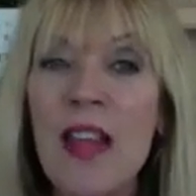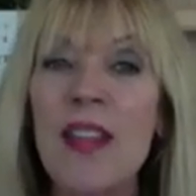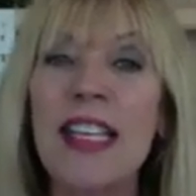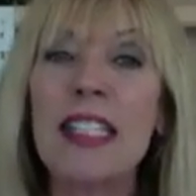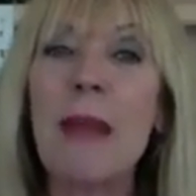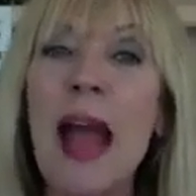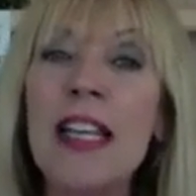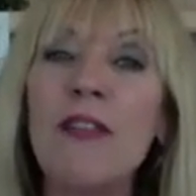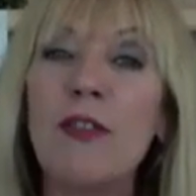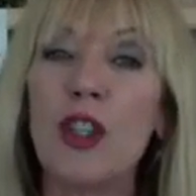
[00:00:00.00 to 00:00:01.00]
The
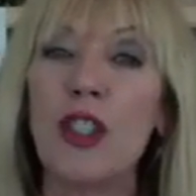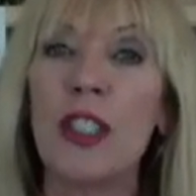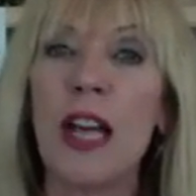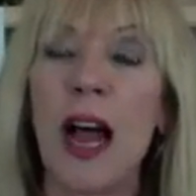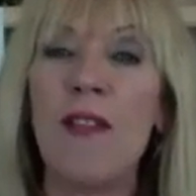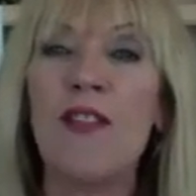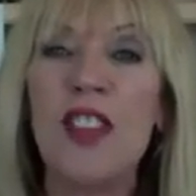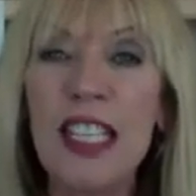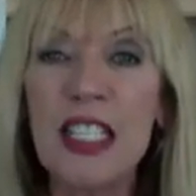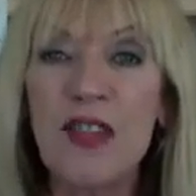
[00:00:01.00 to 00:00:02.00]
expanded version of
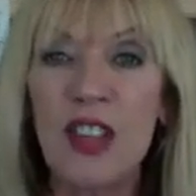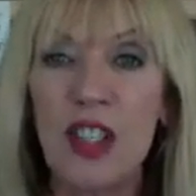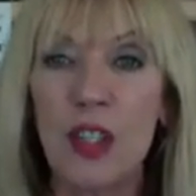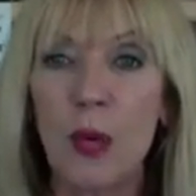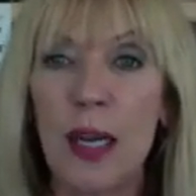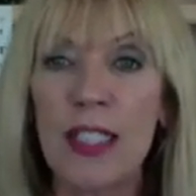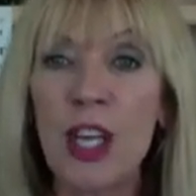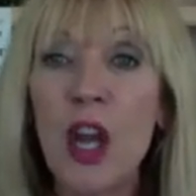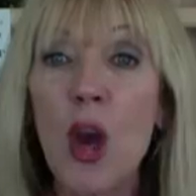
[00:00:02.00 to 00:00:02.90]
this vision was,